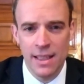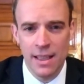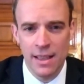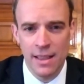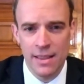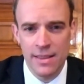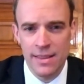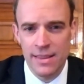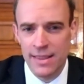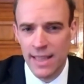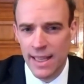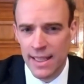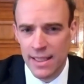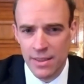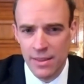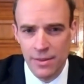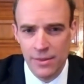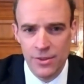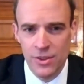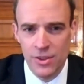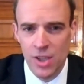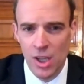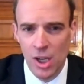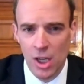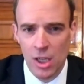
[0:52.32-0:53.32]
set of
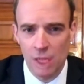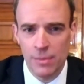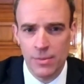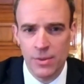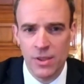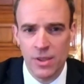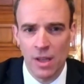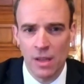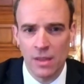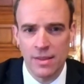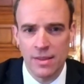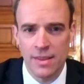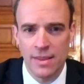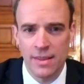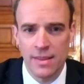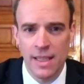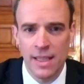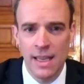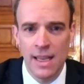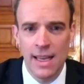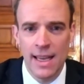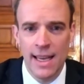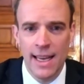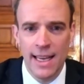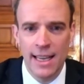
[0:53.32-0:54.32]
circumstances
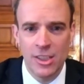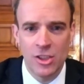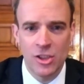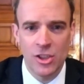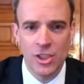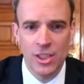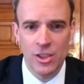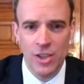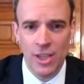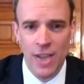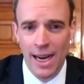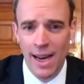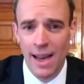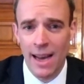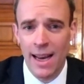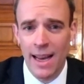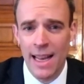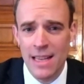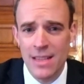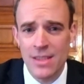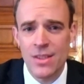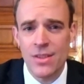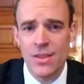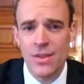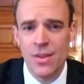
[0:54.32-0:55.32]
in Xinjiang
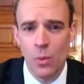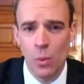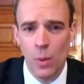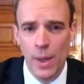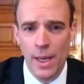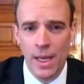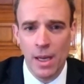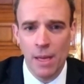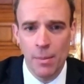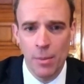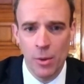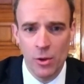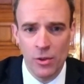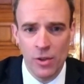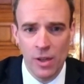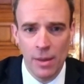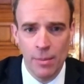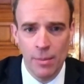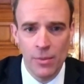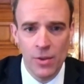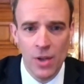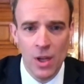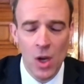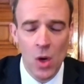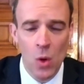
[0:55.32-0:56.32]
against the Uyghur
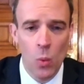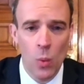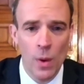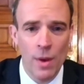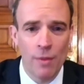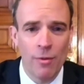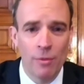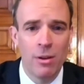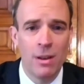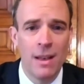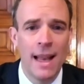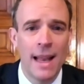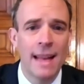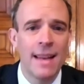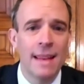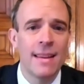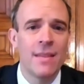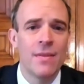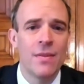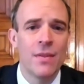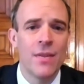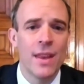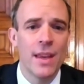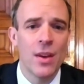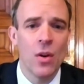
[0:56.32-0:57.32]
Muslims. We've led
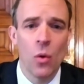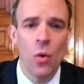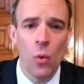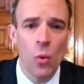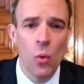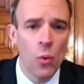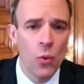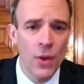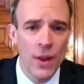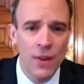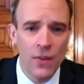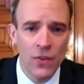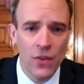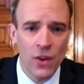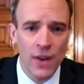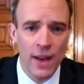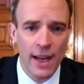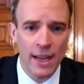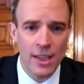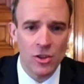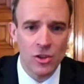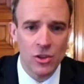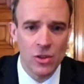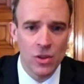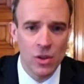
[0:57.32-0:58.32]
in all the
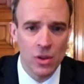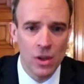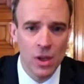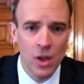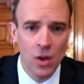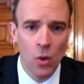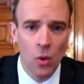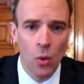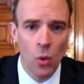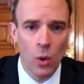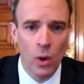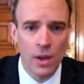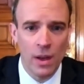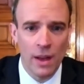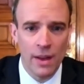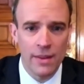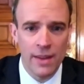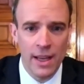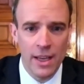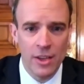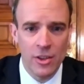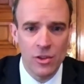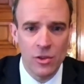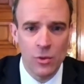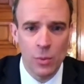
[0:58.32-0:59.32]
international
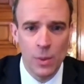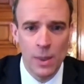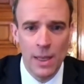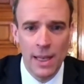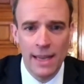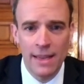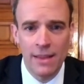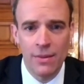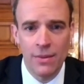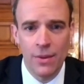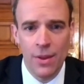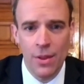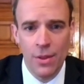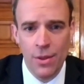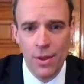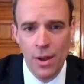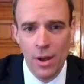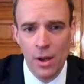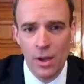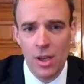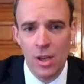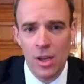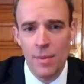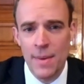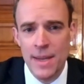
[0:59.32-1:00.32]
organizations. We led in the
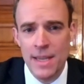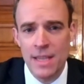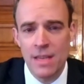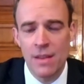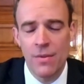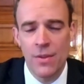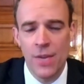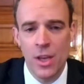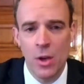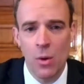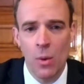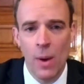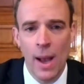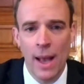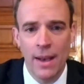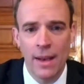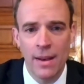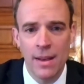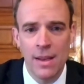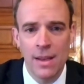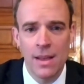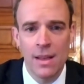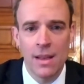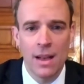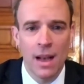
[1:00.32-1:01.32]
third committee of the UN.
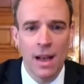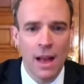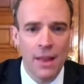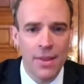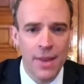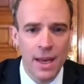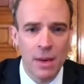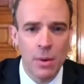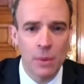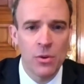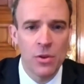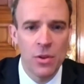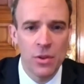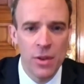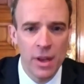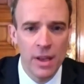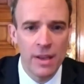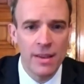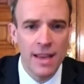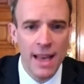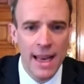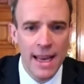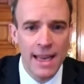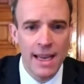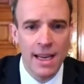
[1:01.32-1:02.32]
I think it was
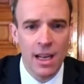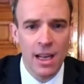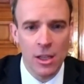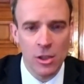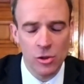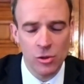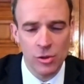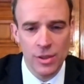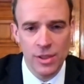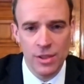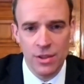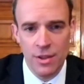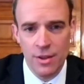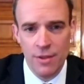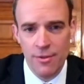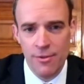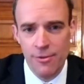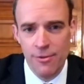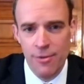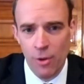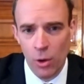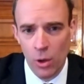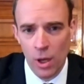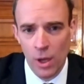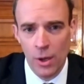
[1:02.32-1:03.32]
38 countries that
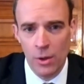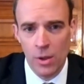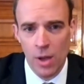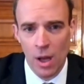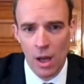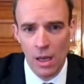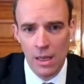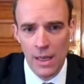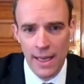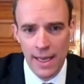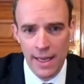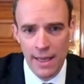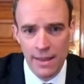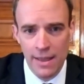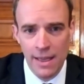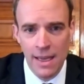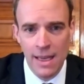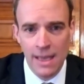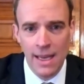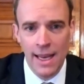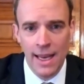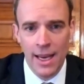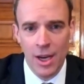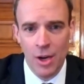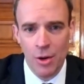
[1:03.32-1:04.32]
followed our lead in